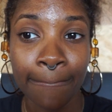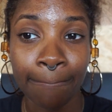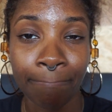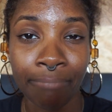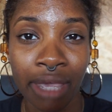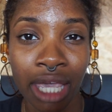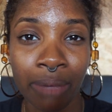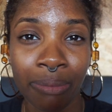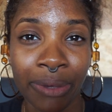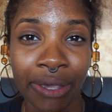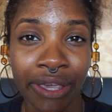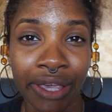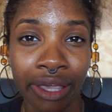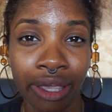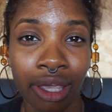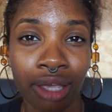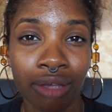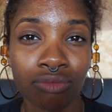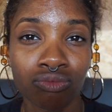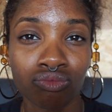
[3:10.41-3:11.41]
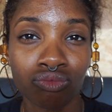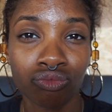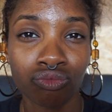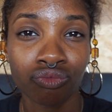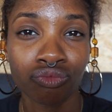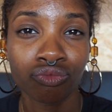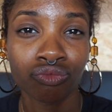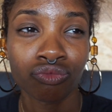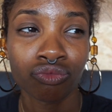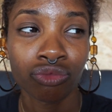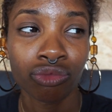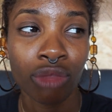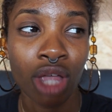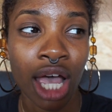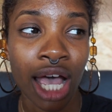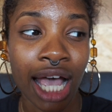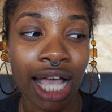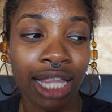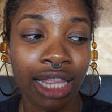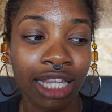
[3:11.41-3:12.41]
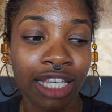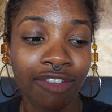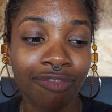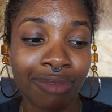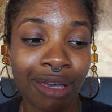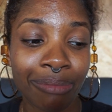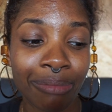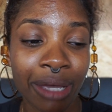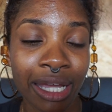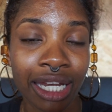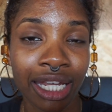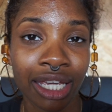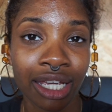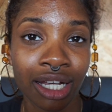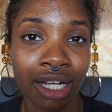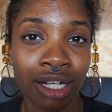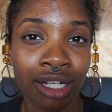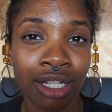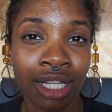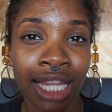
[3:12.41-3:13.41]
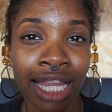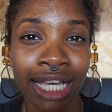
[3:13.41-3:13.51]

maybe I leave my bed here.